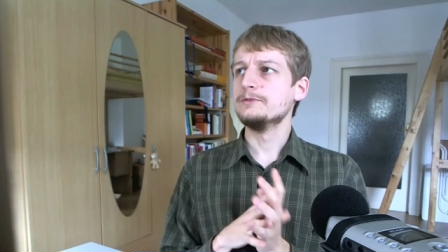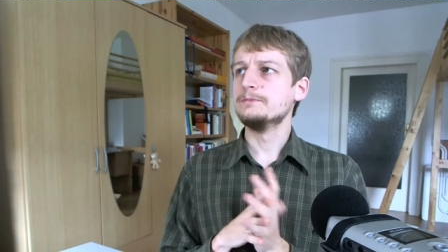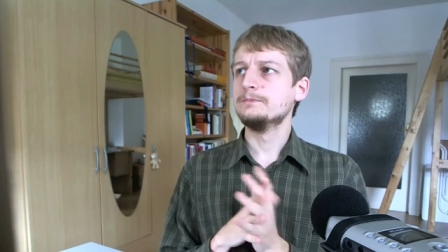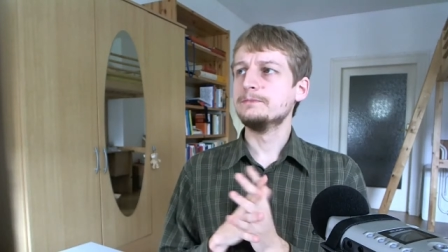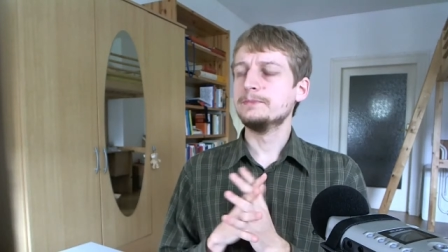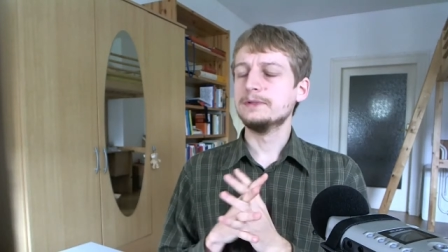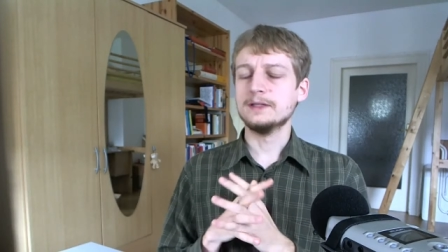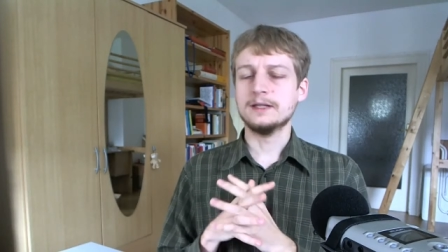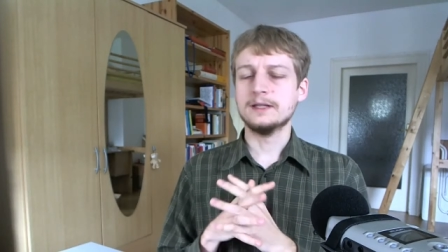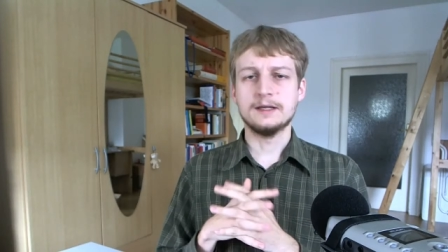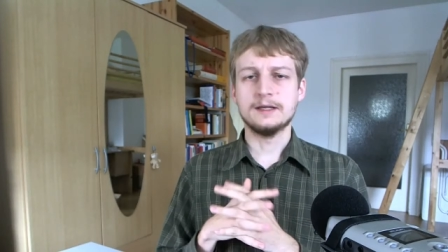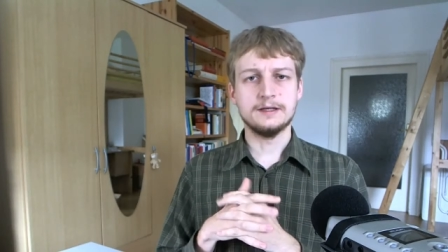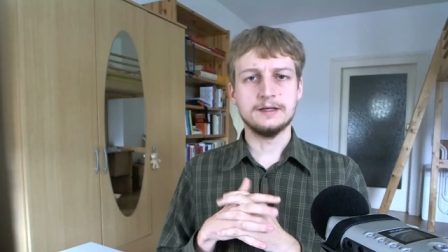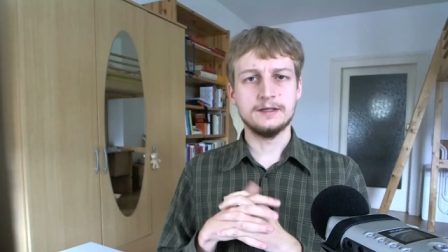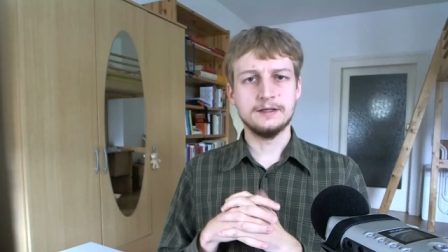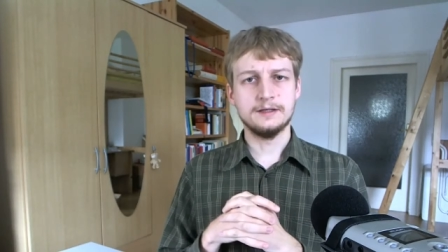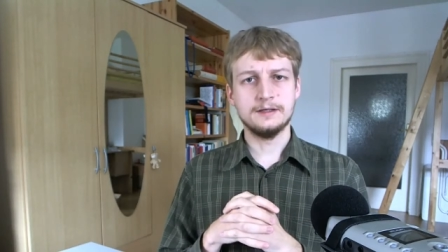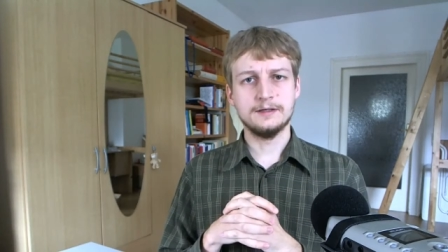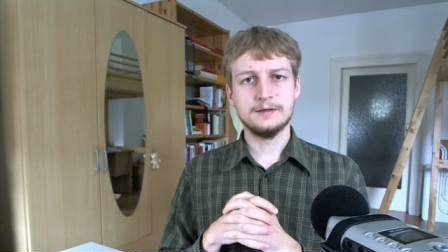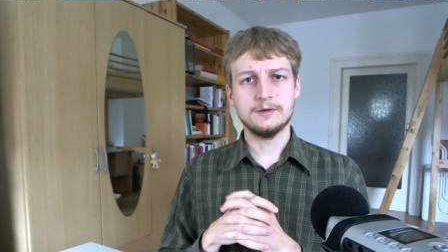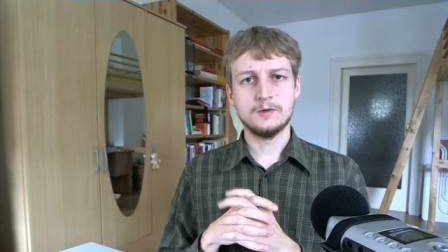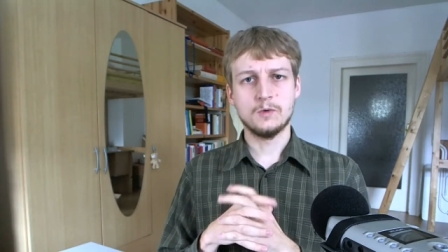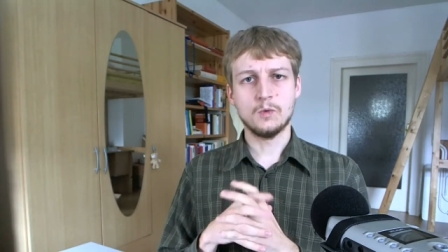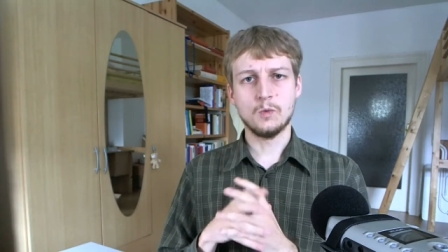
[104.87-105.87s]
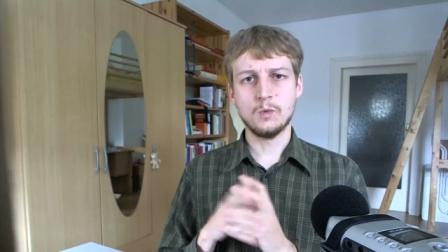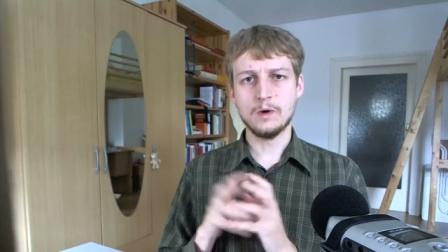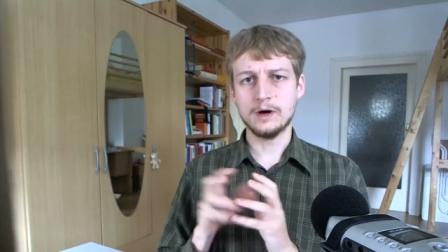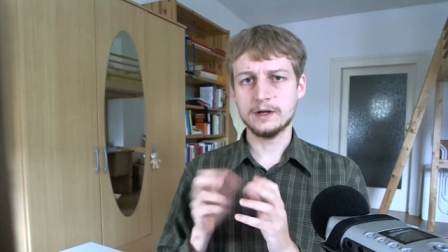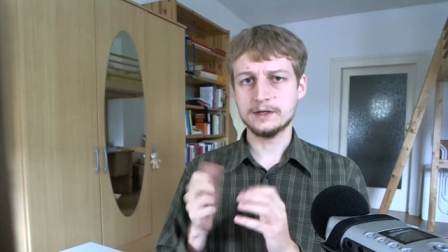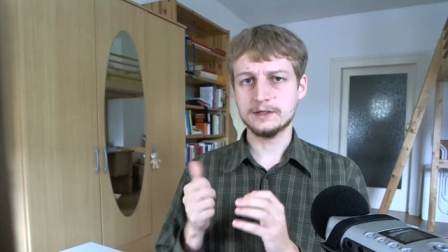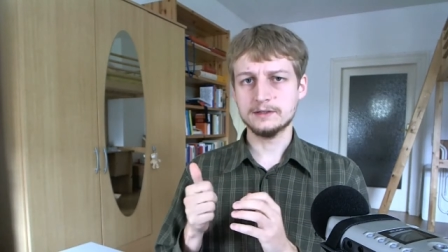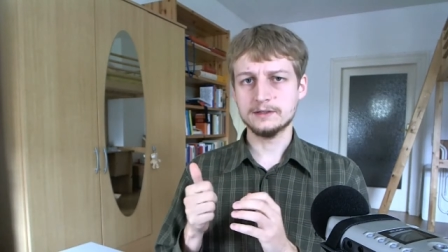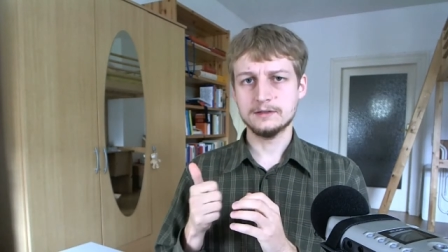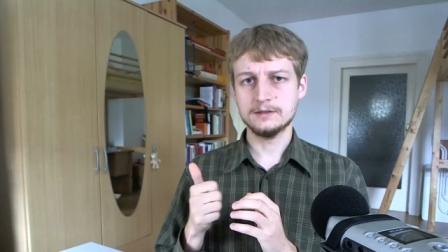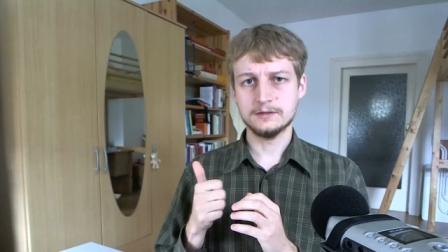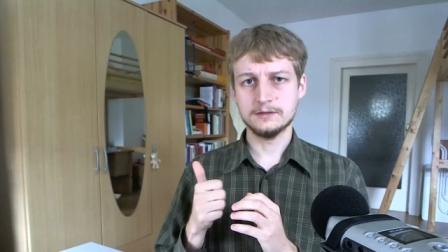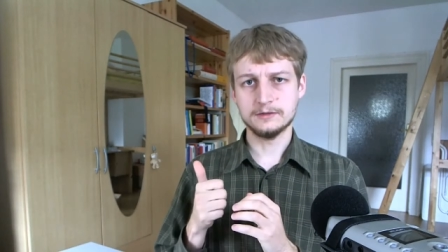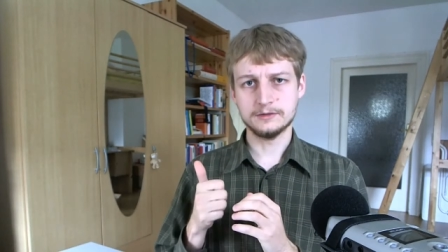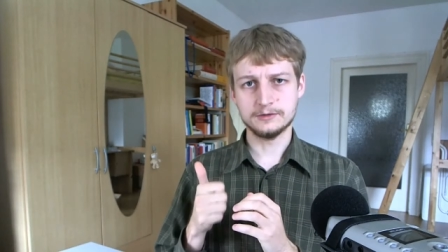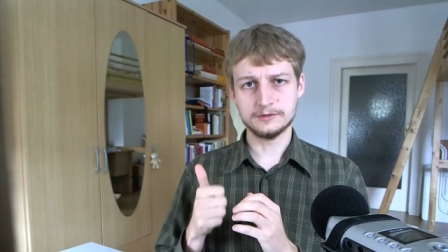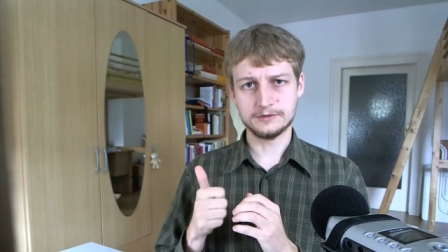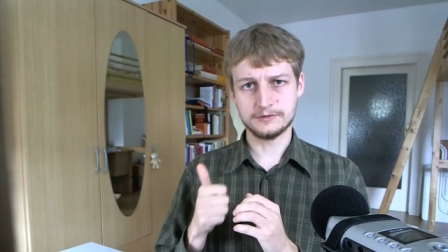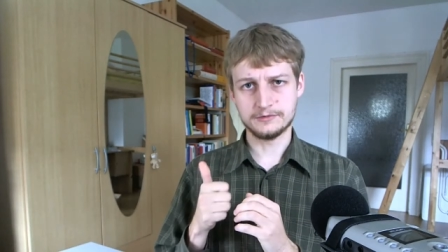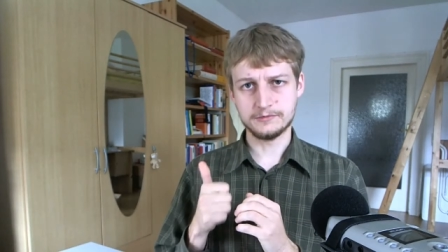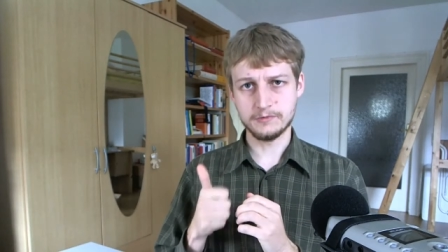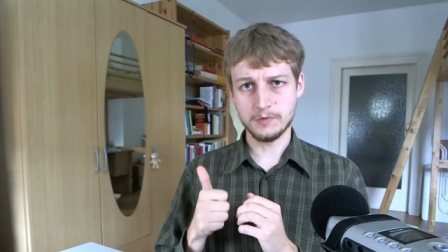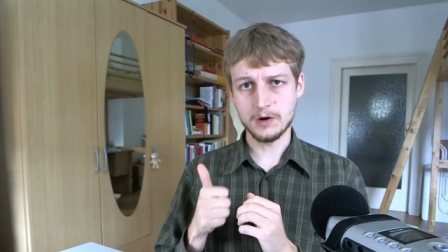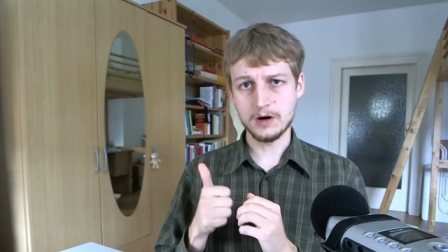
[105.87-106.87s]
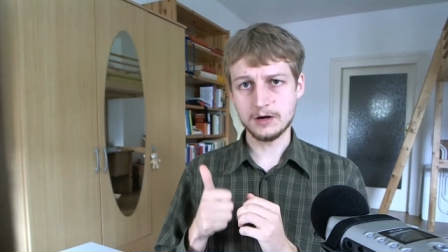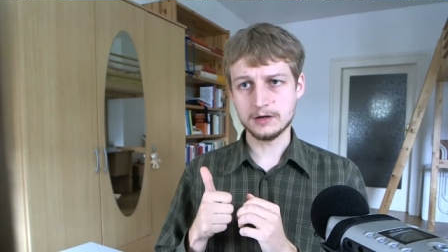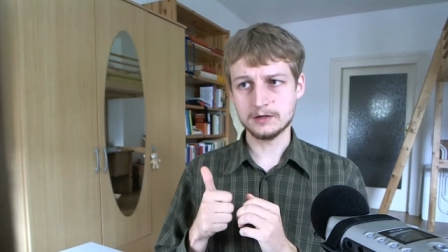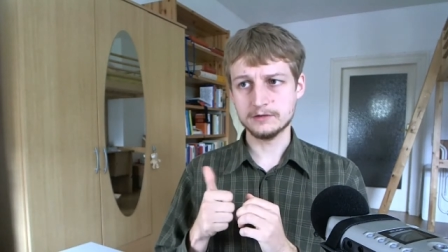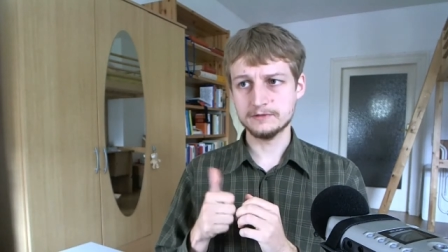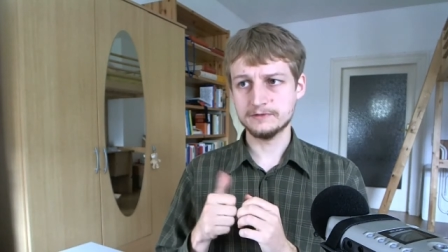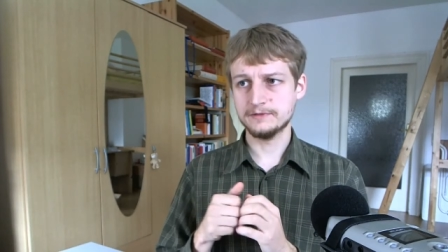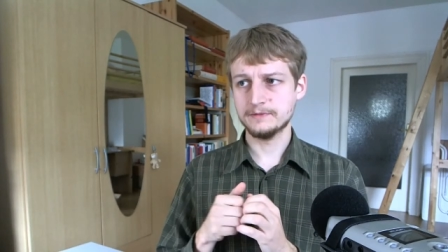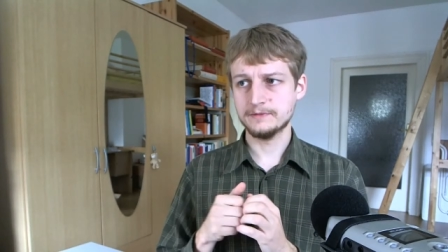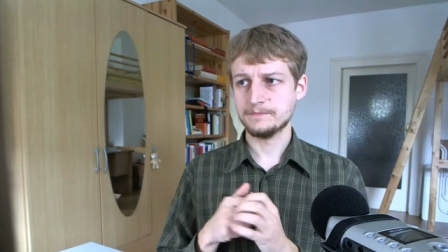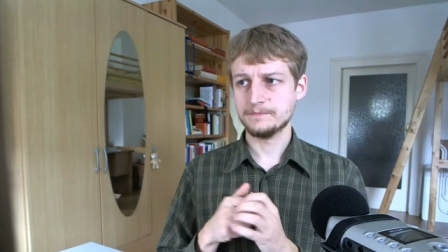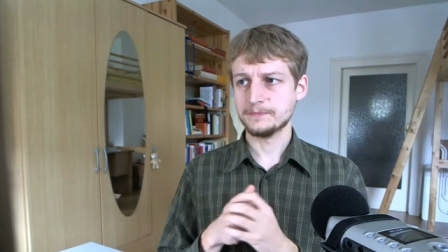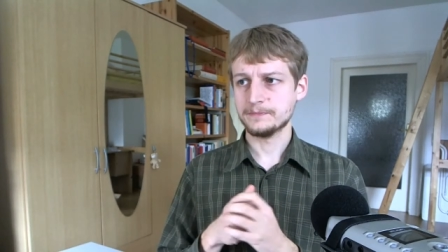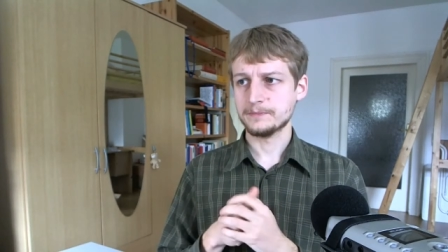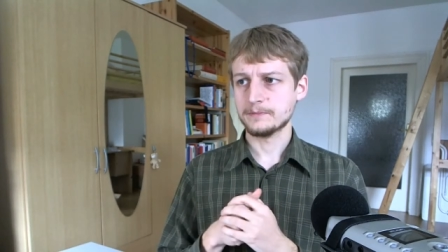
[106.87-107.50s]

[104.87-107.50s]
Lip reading: play one dwarf